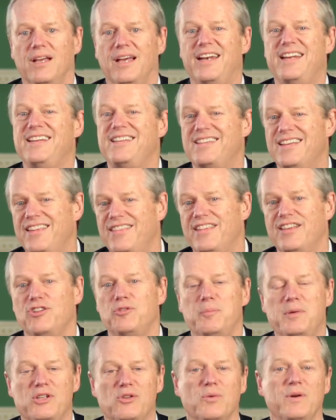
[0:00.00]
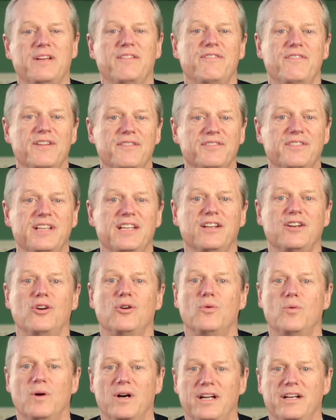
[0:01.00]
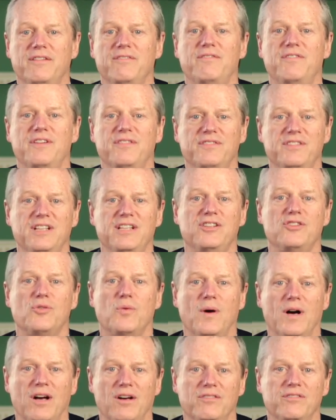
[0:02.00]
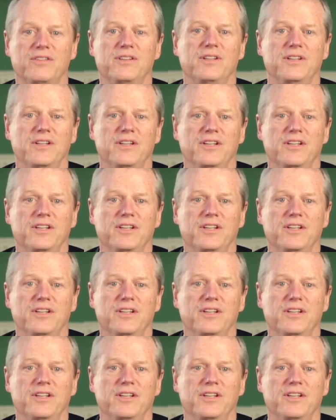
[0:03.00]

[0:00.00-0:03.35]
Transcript: And he did this between 1501 and 1512